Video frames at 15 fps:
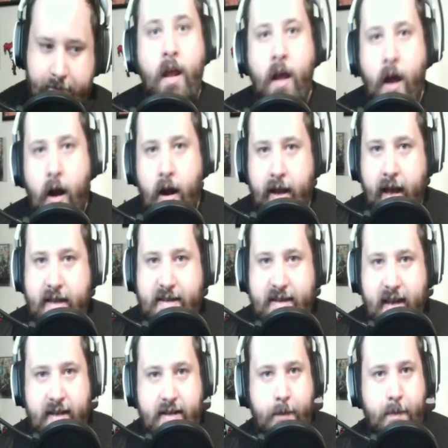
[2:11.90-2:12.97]
Alright guys,
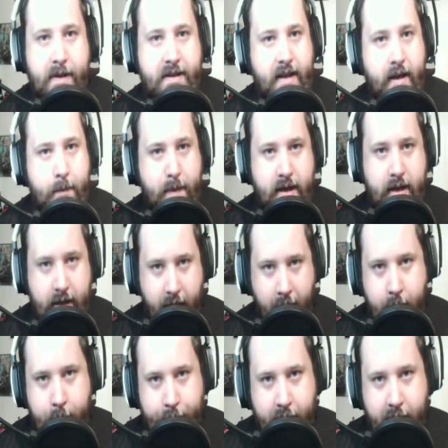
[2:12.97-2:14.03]
next up is going to be
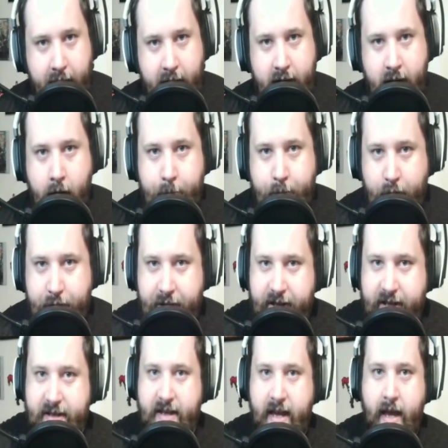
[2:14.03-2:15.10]
gameplay. Now, both of
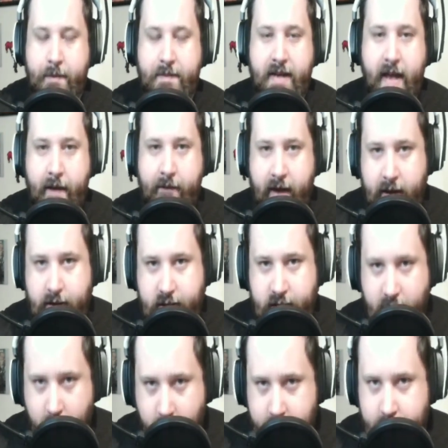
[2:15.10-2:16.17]
these games have a
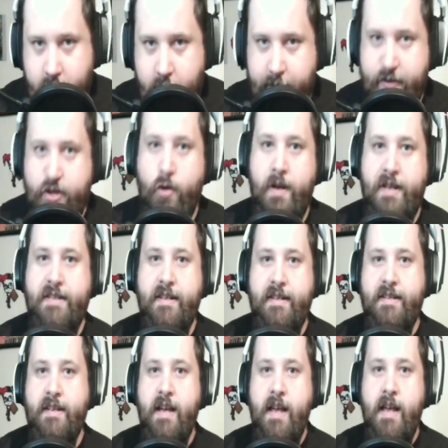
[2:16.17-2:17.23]
ton of choices,
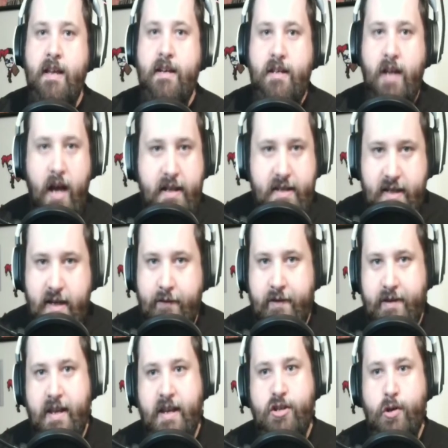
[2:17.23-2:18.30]
tons of different
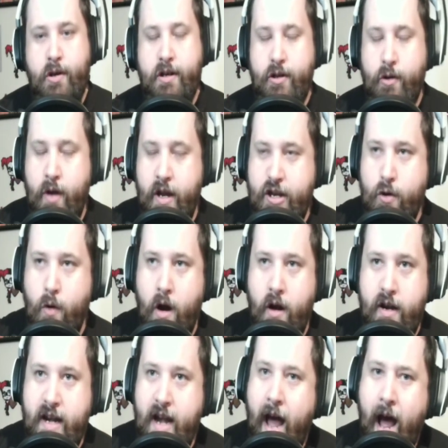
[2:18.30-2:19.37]
things you can do, and you are
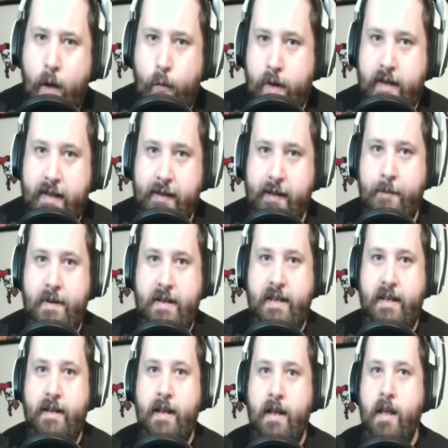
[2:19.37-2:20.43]
not really
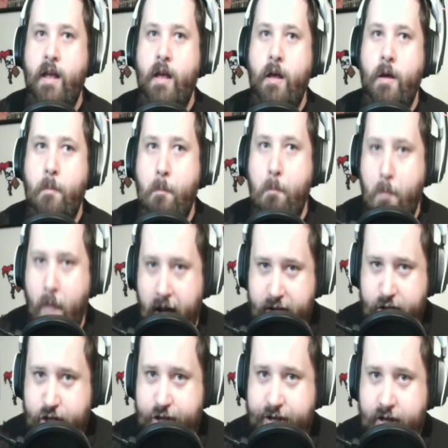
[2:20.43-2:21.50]
limited
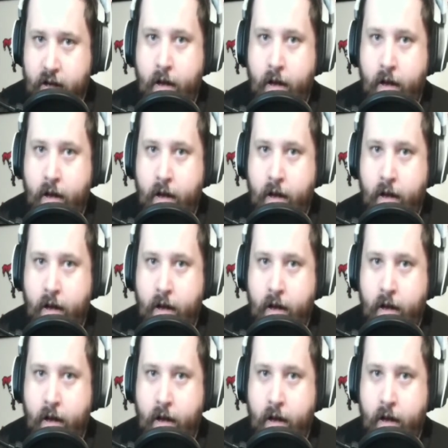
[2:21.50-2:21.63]
much.